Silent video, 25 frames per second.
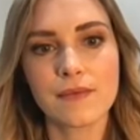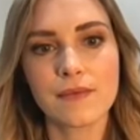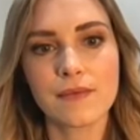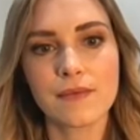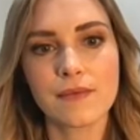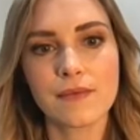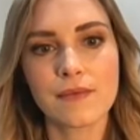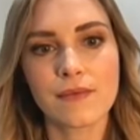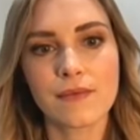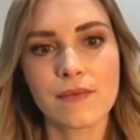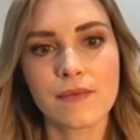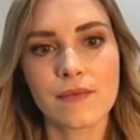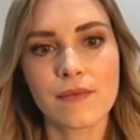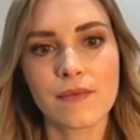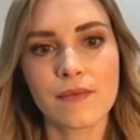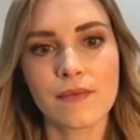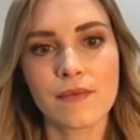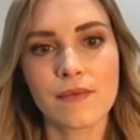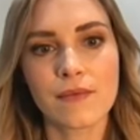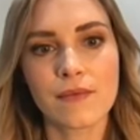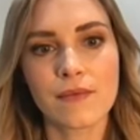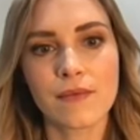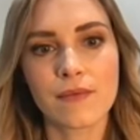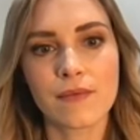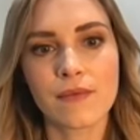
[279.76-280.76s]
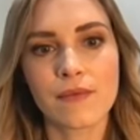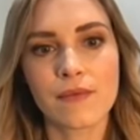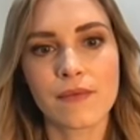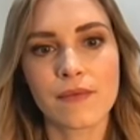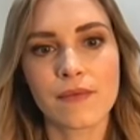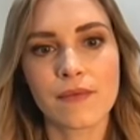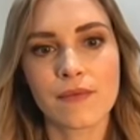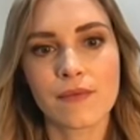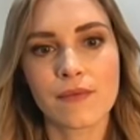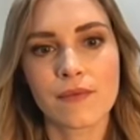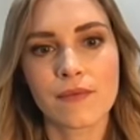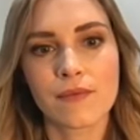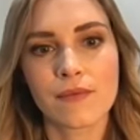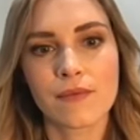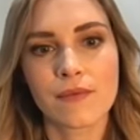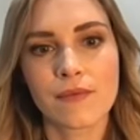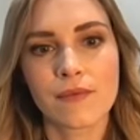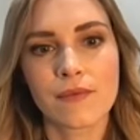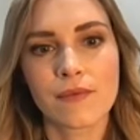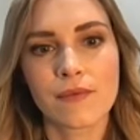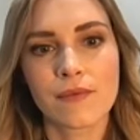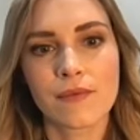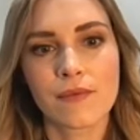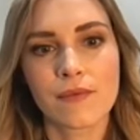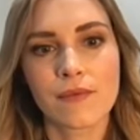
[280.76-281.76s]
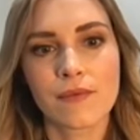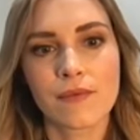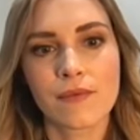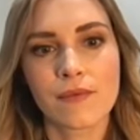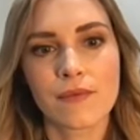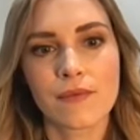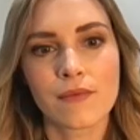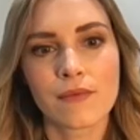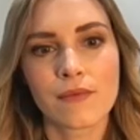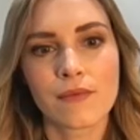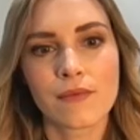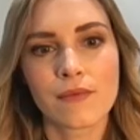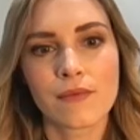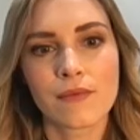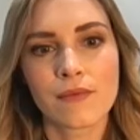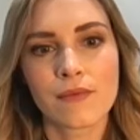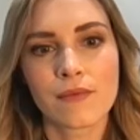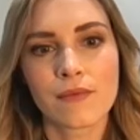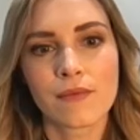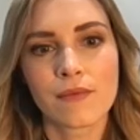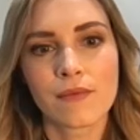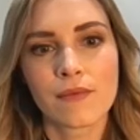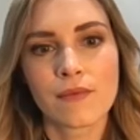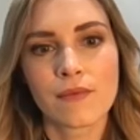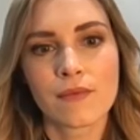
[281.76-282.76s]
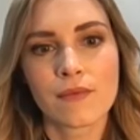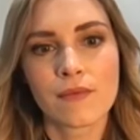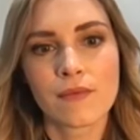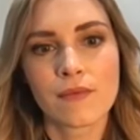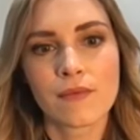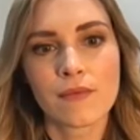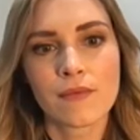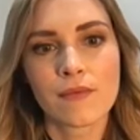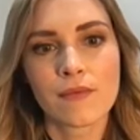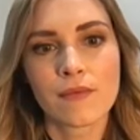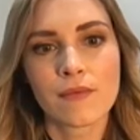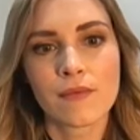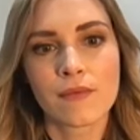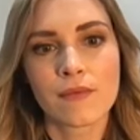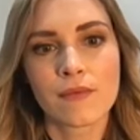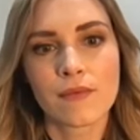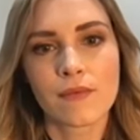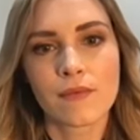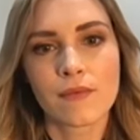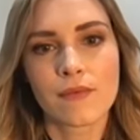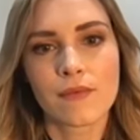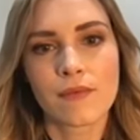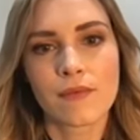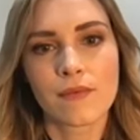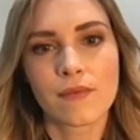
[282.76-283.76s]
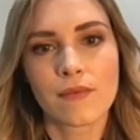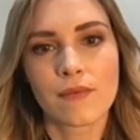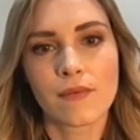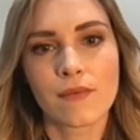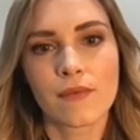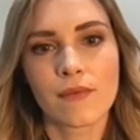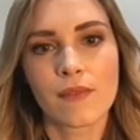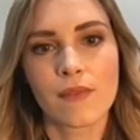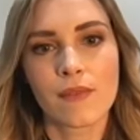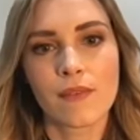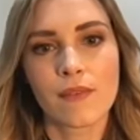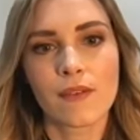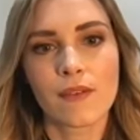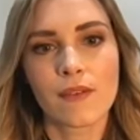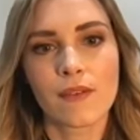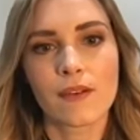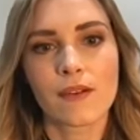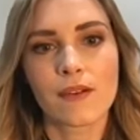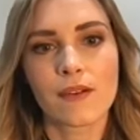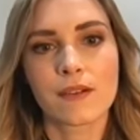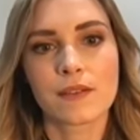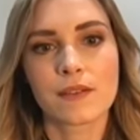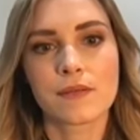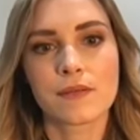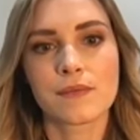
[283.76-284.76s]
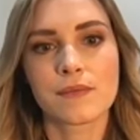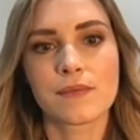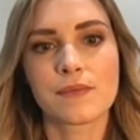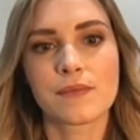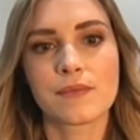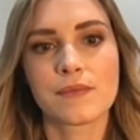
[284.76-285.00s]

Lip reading: No words are spoken by the person on screen.